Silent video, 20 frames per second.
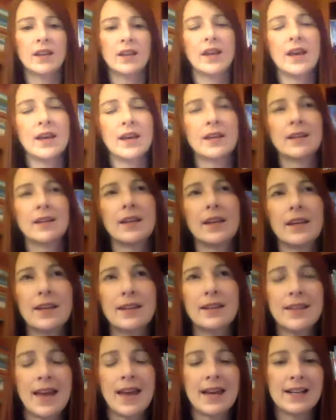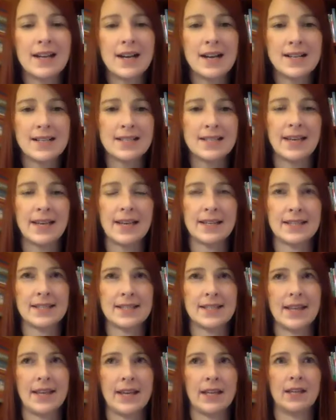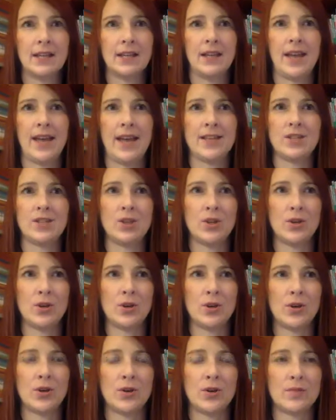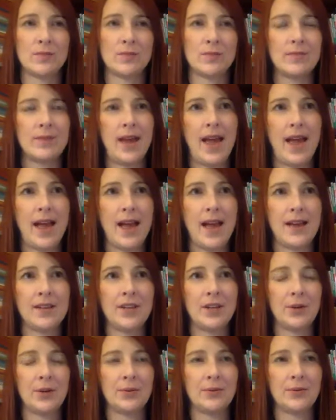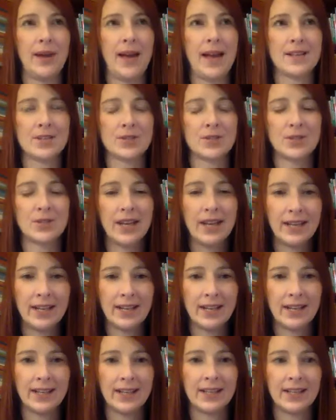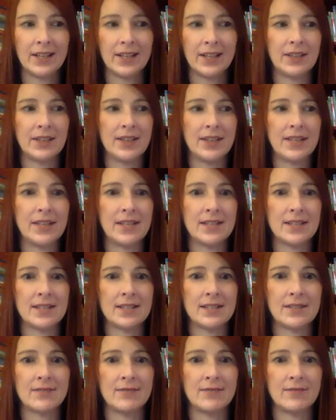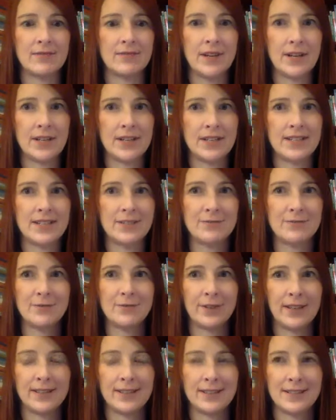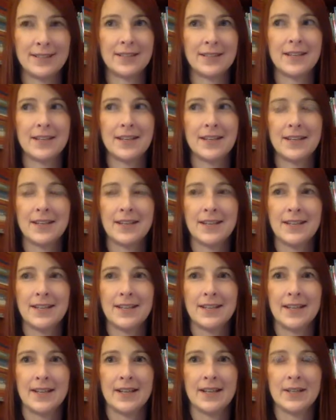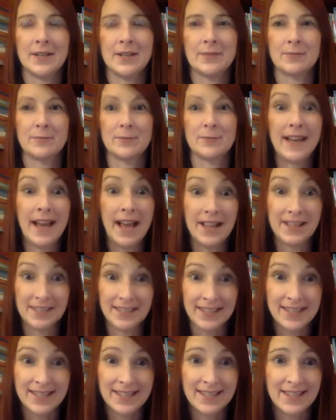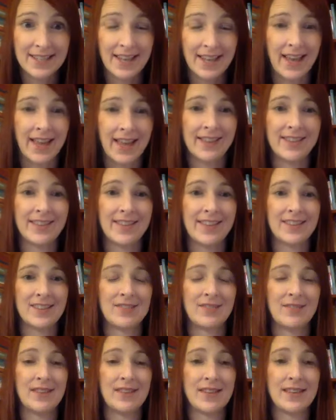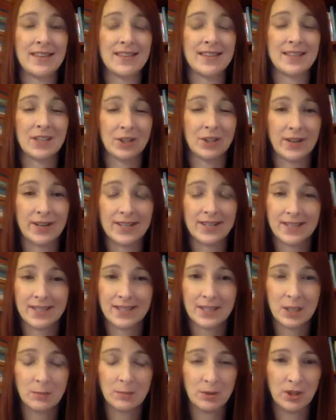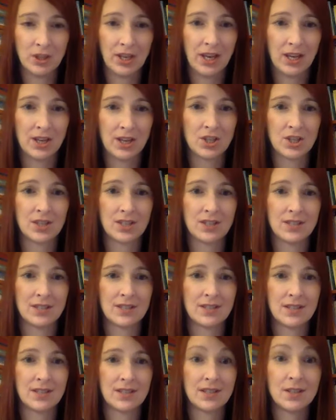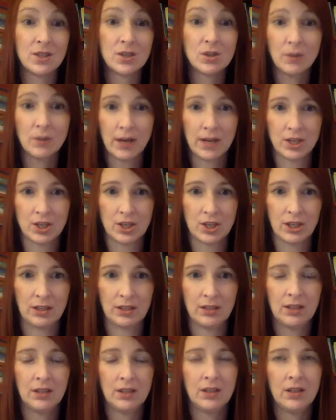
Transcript: And in that context, then, as you're you know ascertaining these very different um, realities, and this is a crisis communications situation.